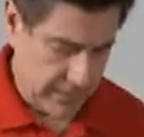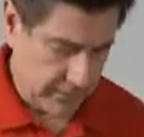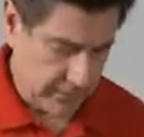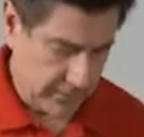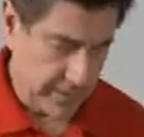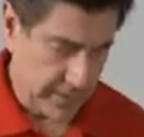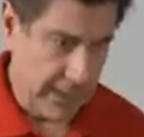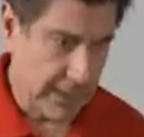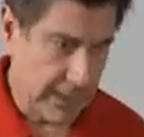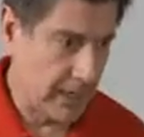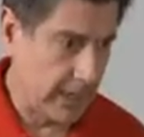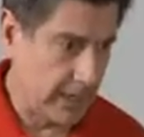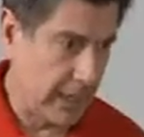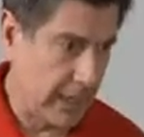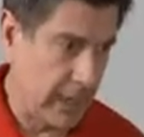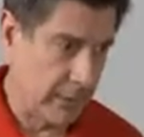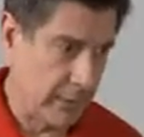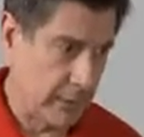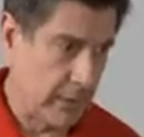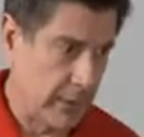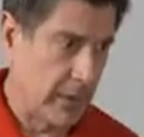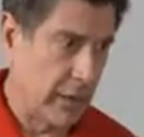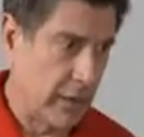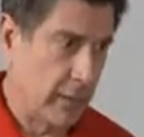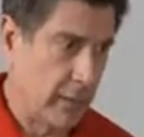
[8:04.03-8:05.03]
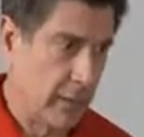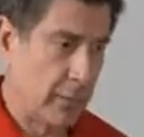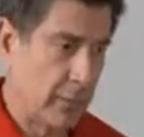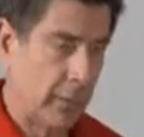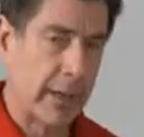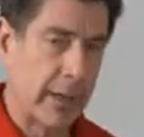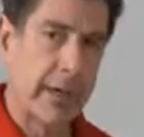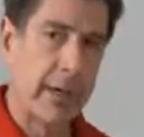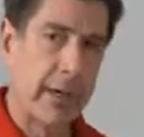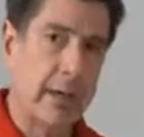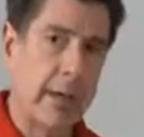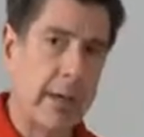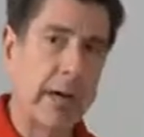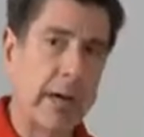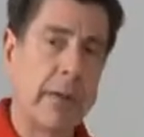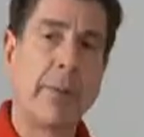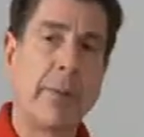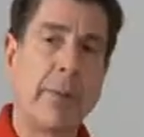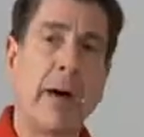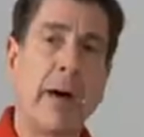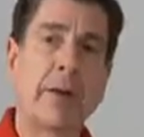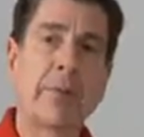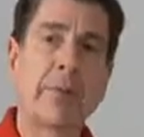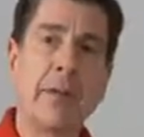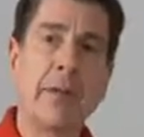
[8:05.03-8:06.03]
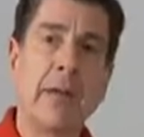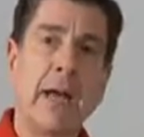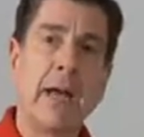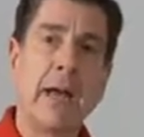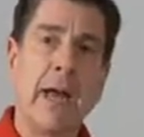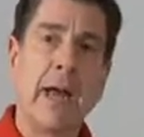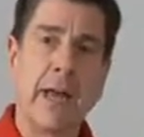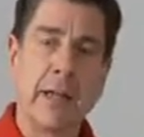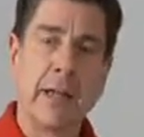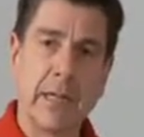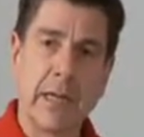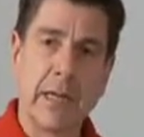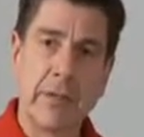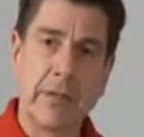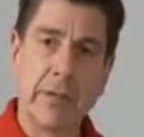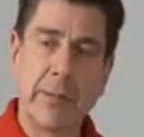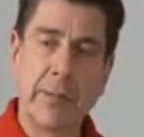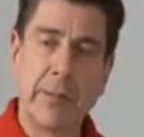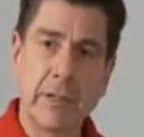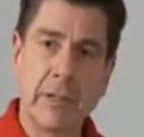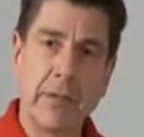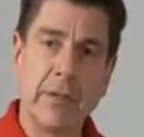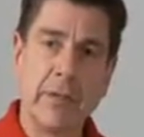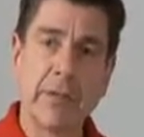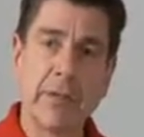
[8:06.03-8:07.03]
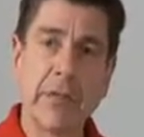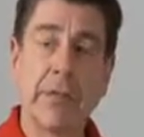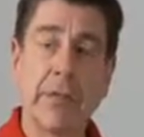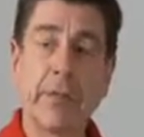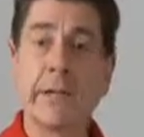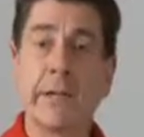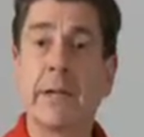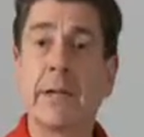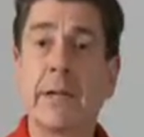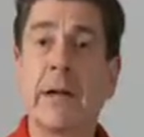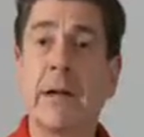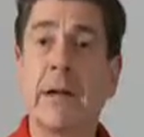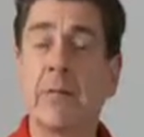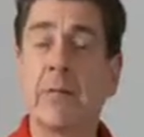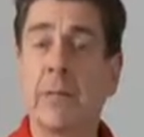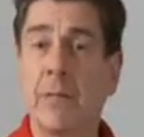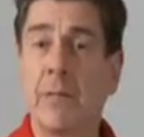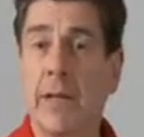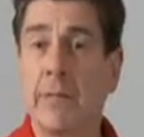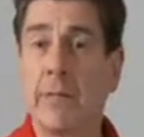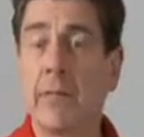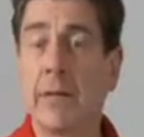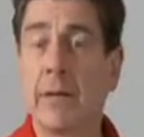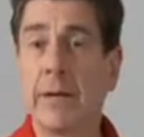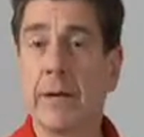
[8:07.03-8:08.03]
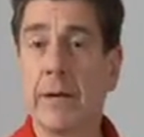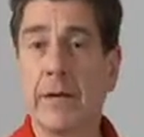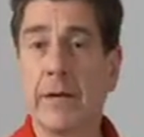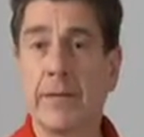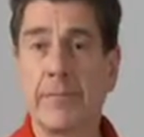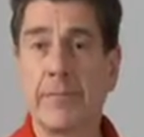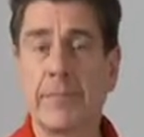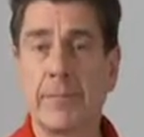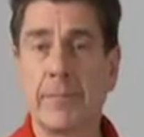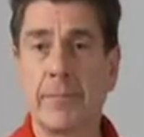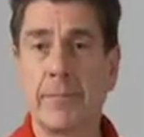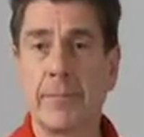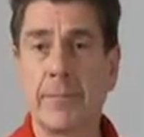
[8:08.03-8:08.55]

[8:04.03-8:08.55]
Just take it out, put it in a lockbox, and let the police deal with it from that point on.